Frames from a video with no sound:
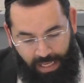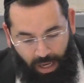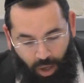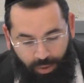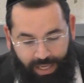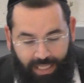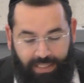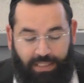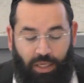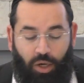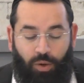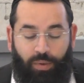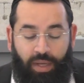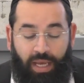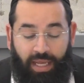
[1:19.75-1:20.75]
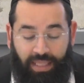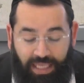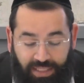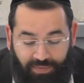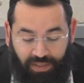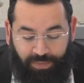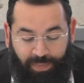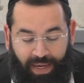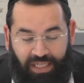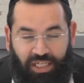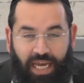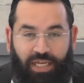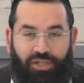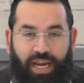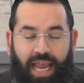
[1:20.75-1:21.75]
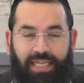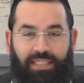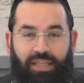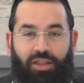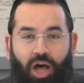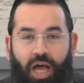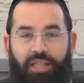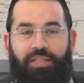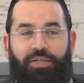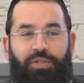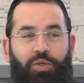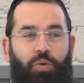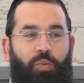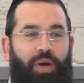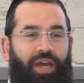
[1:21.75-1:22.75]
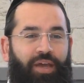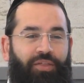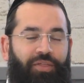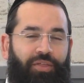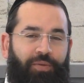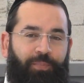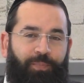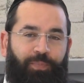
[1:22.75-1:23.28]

Okay, so this week's parasha actually has a lot to do with